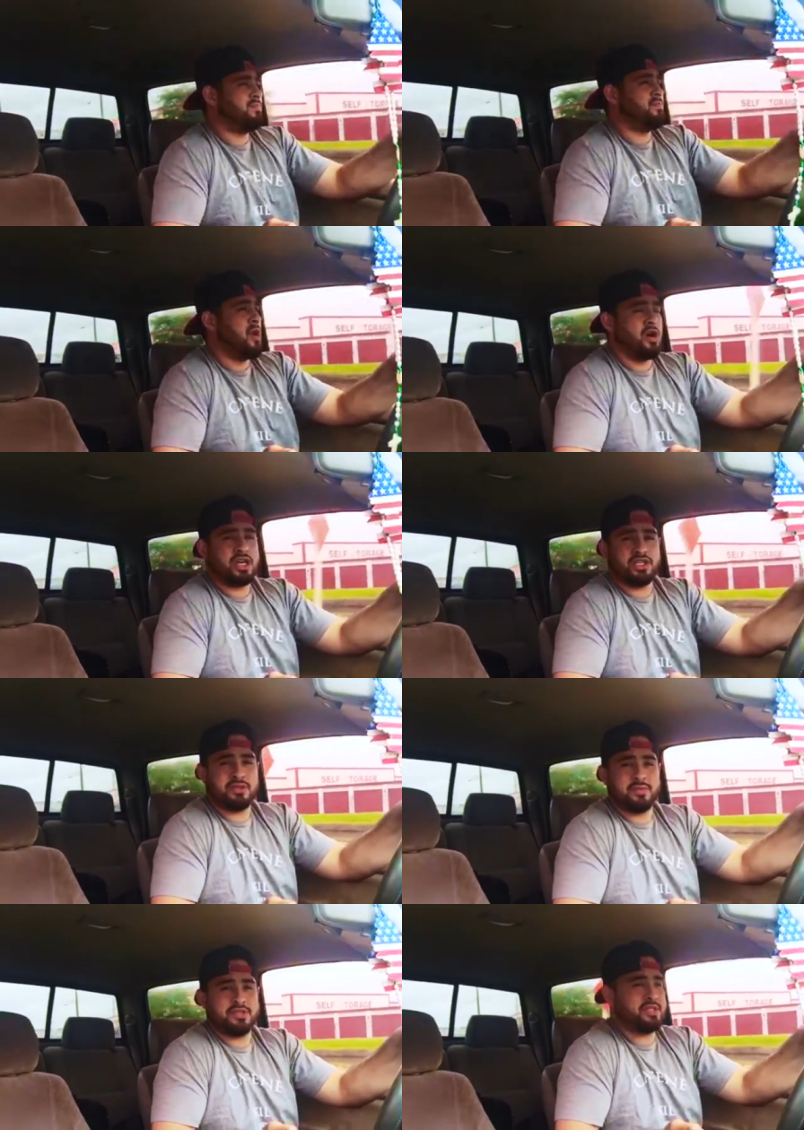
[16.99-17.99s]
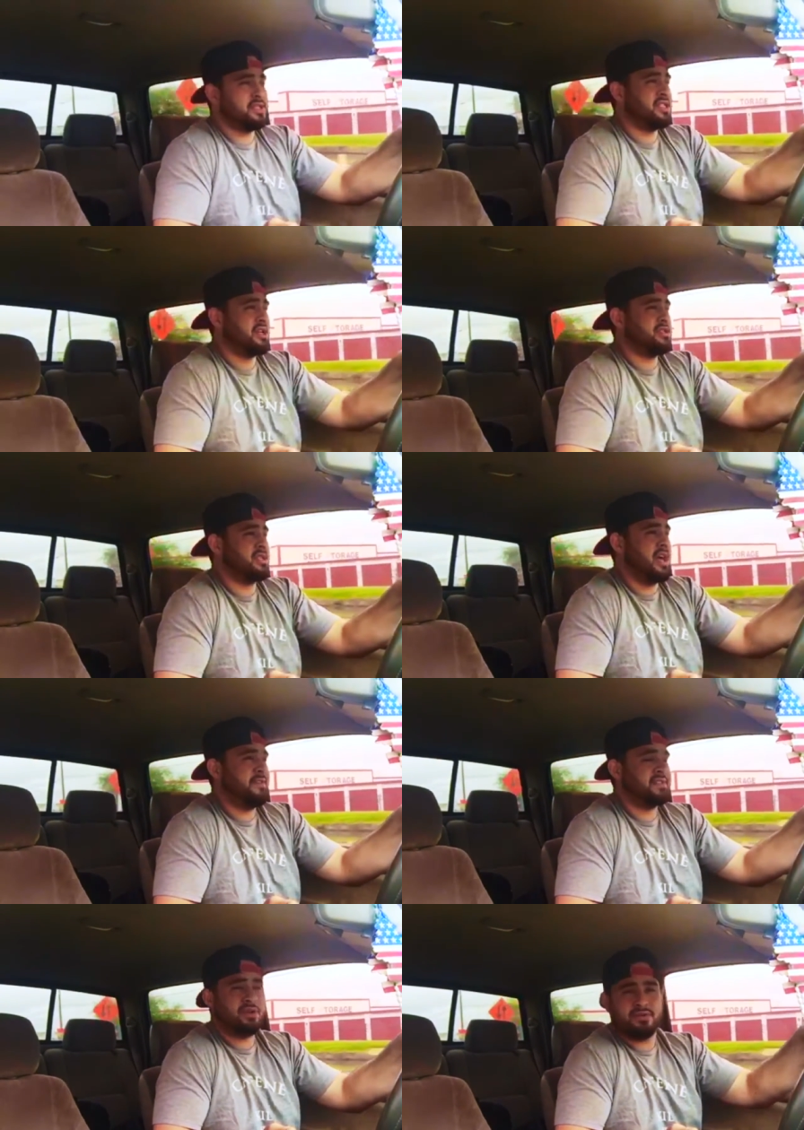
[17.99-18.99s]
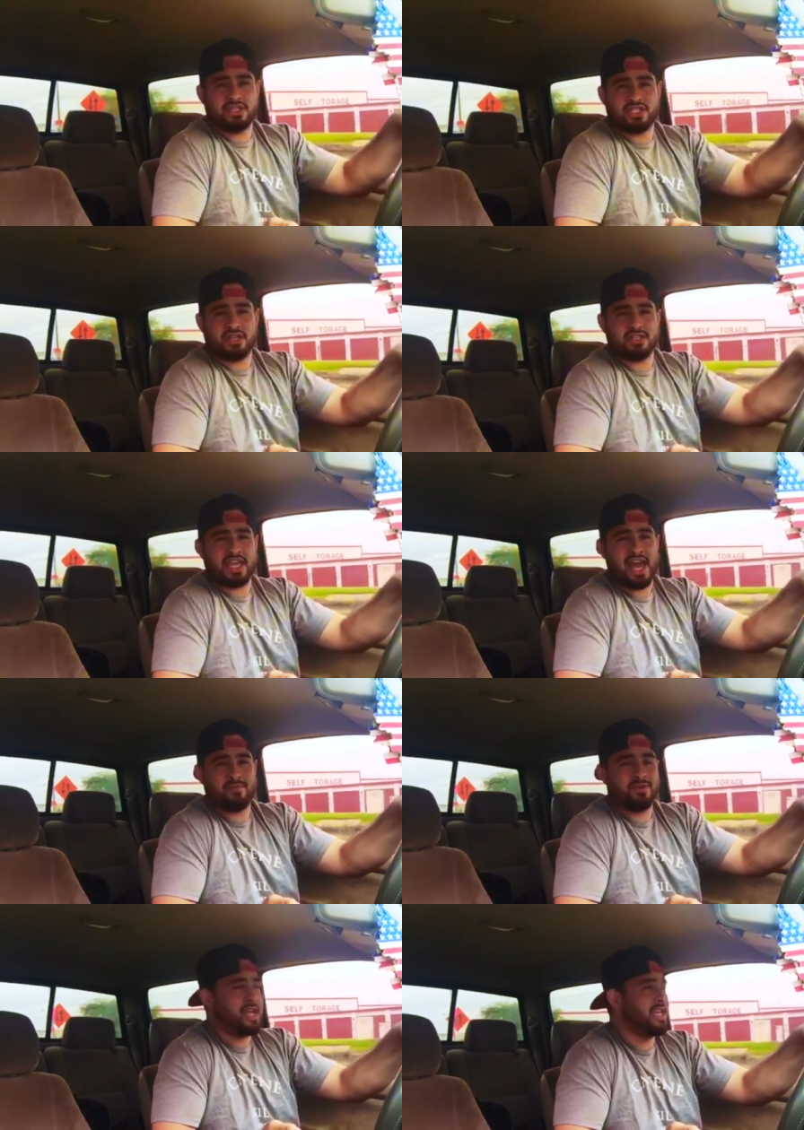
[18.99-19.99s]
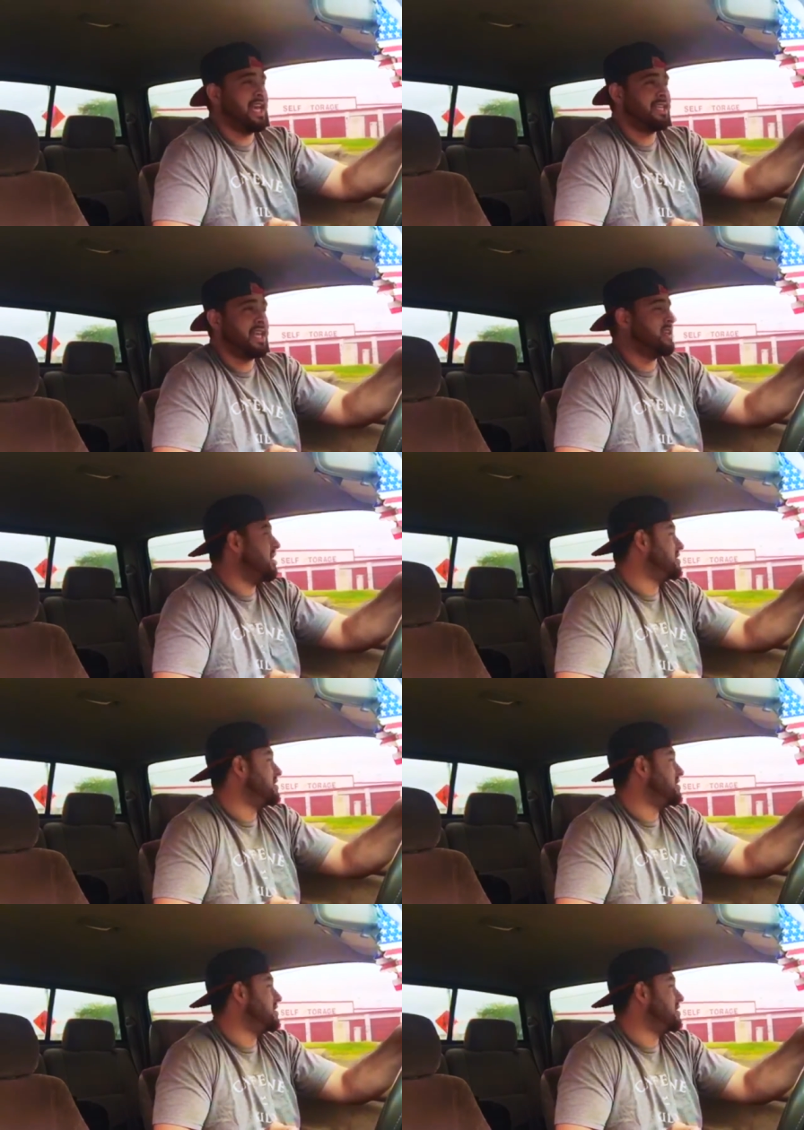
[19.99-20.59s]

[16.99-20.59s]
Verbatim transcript: We're all contributing to each other's lives and holding each other accountable, and I can't thank y'all